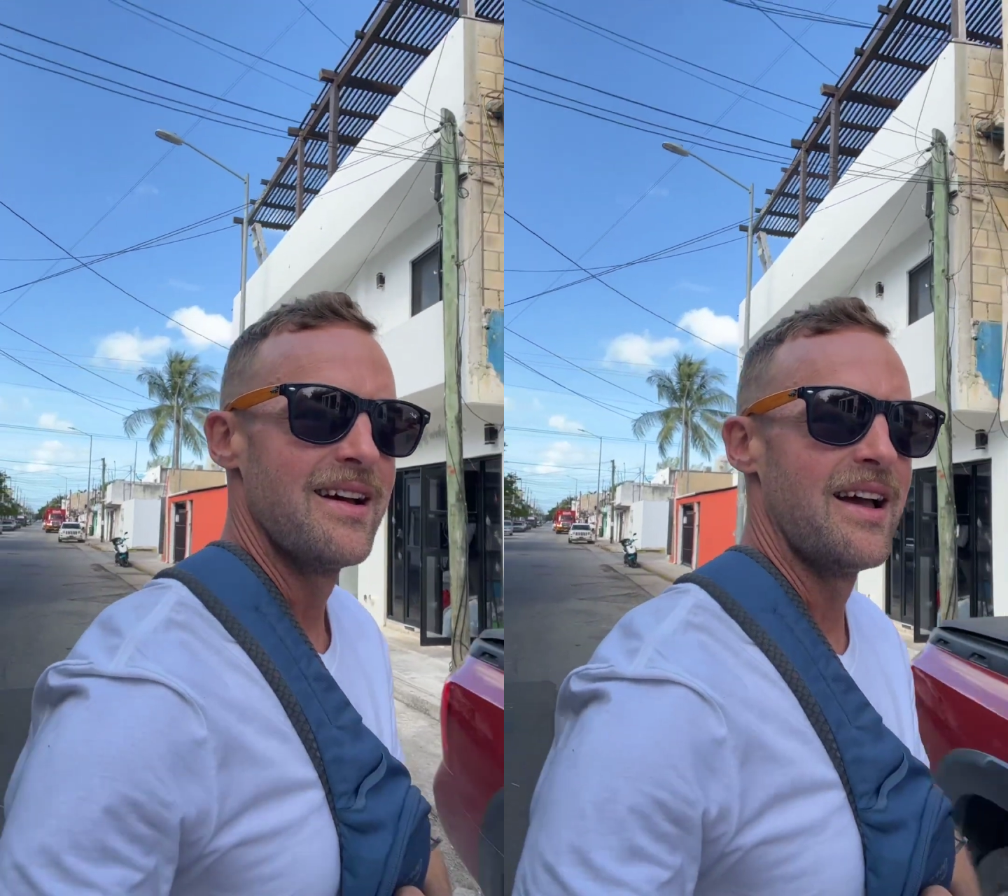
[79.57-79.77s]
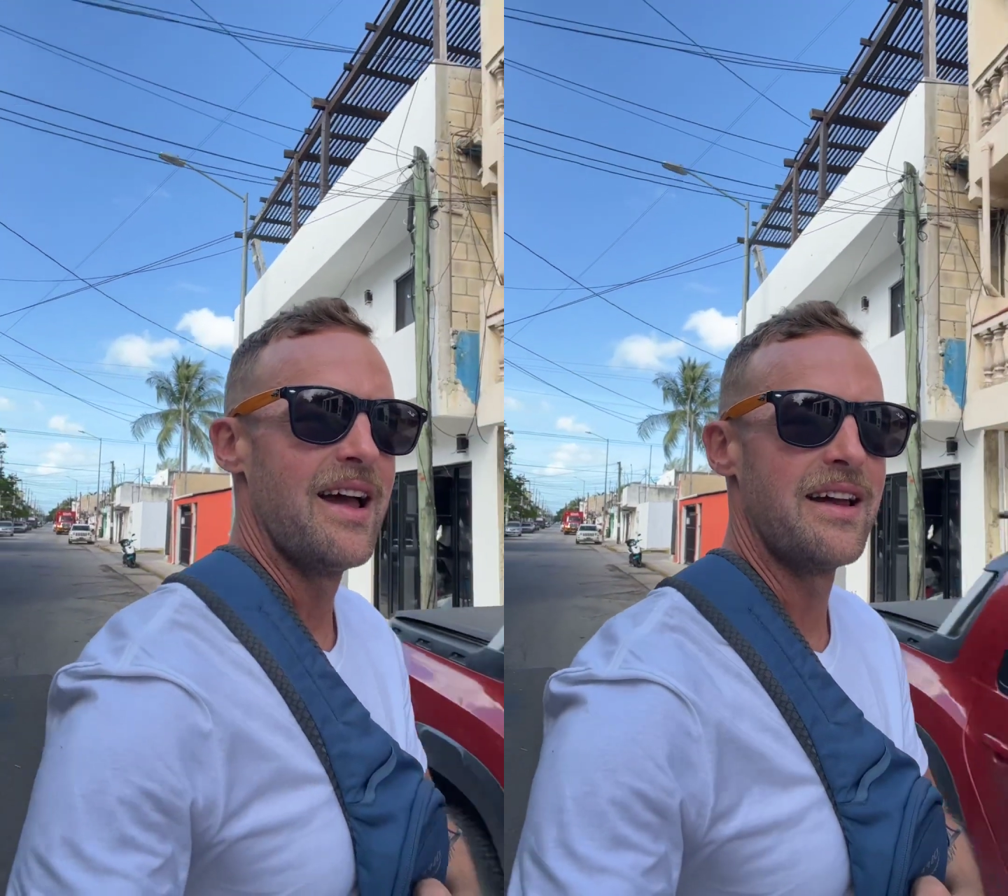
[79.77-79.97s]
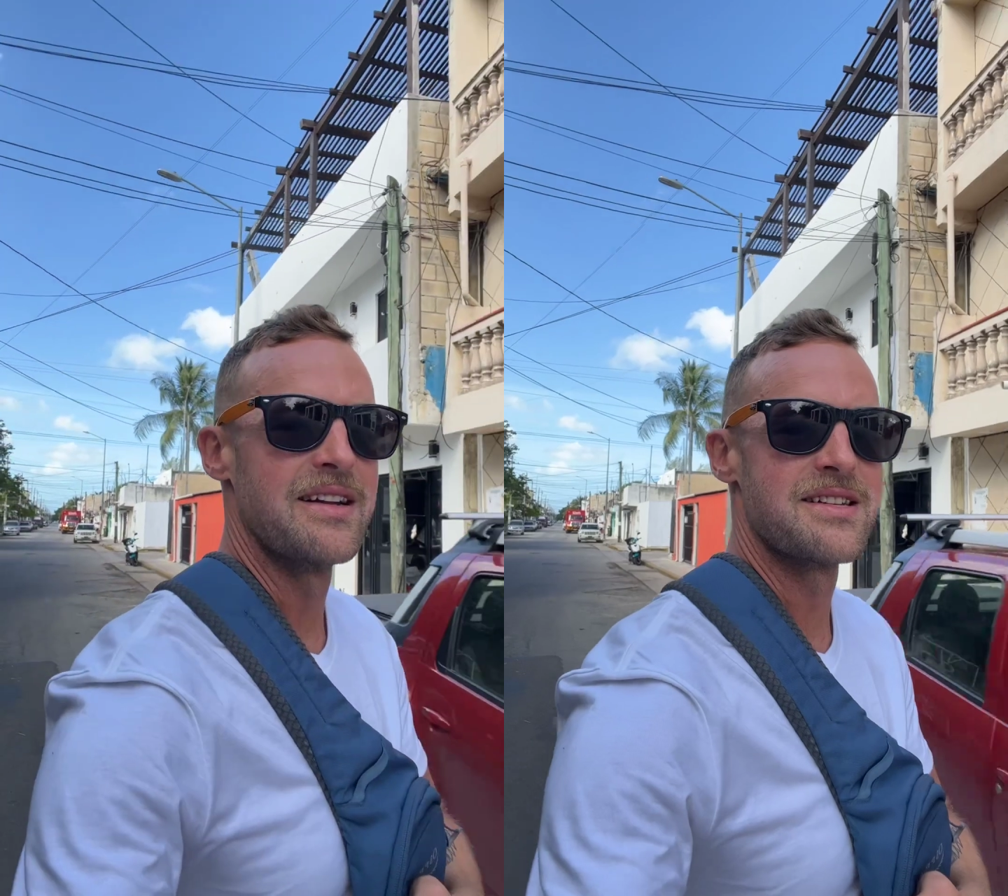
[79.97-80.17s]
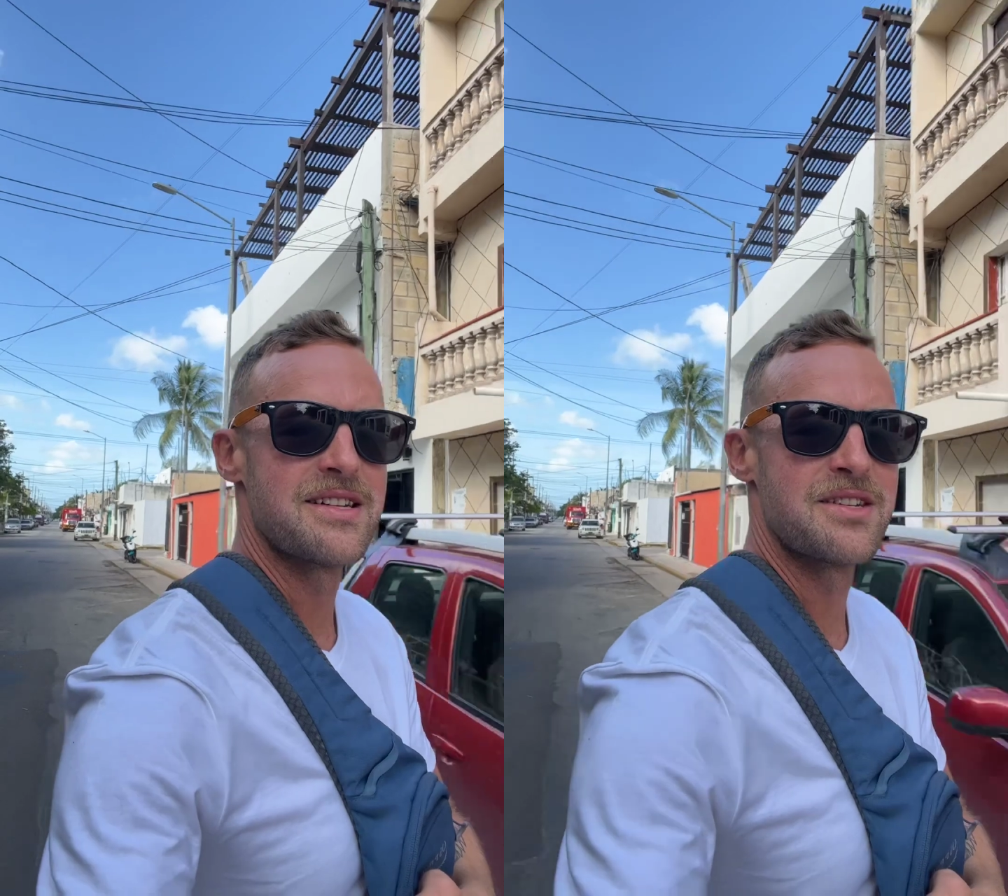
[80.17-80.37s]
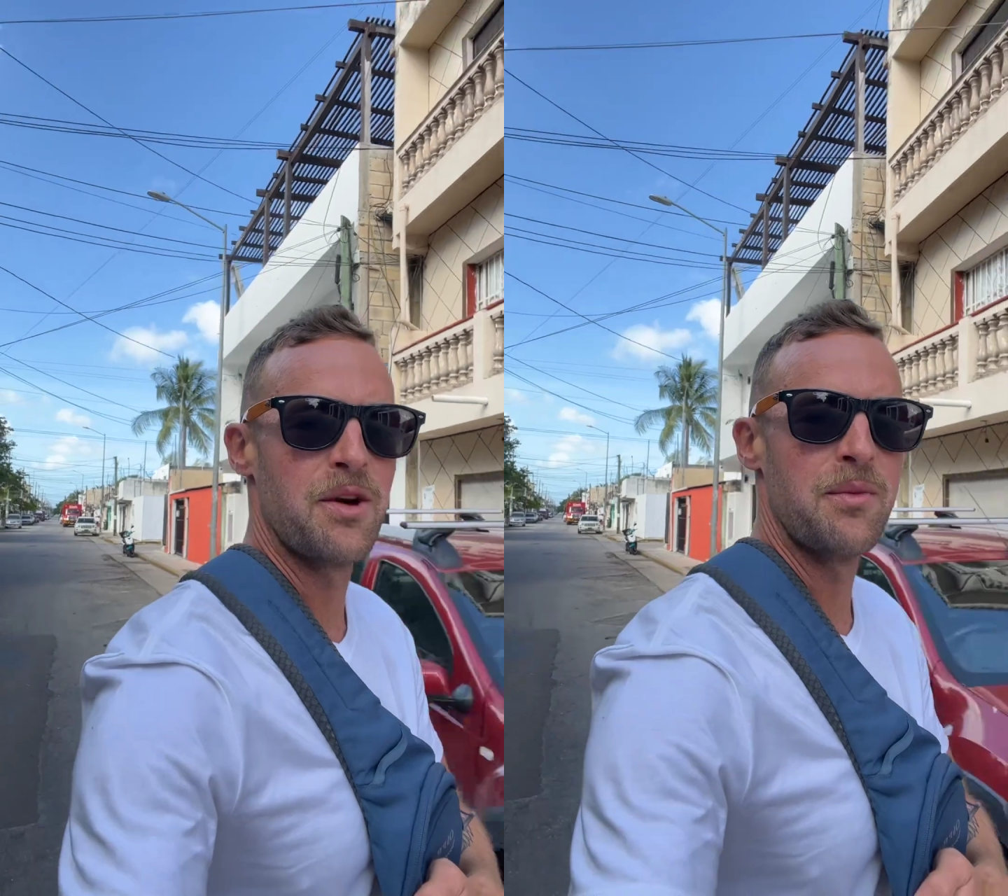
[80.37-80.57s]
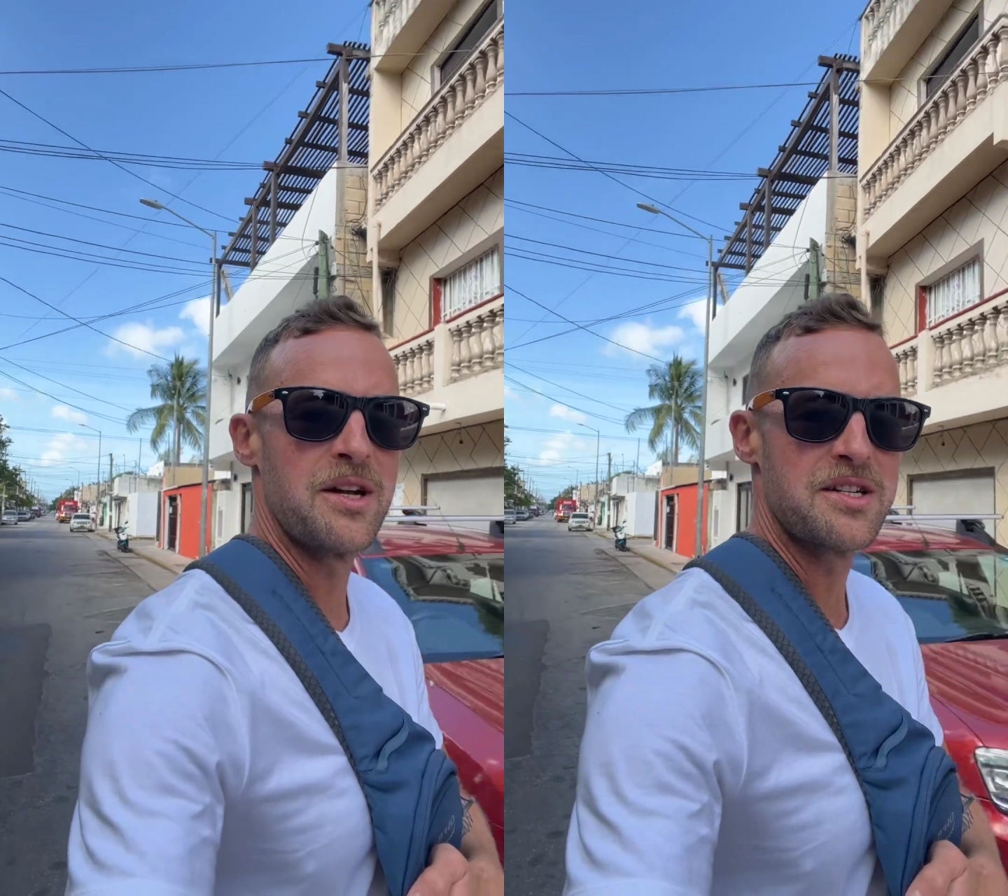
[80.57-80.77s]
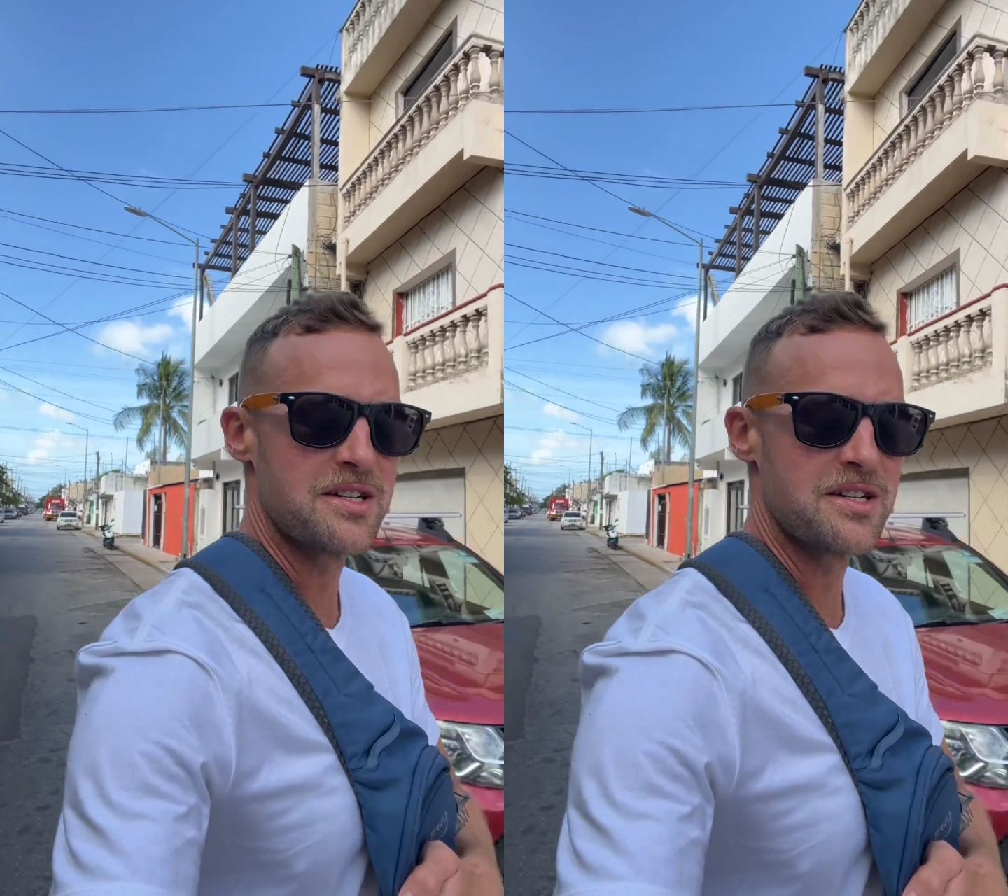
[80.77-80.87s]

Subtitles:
and it's just so much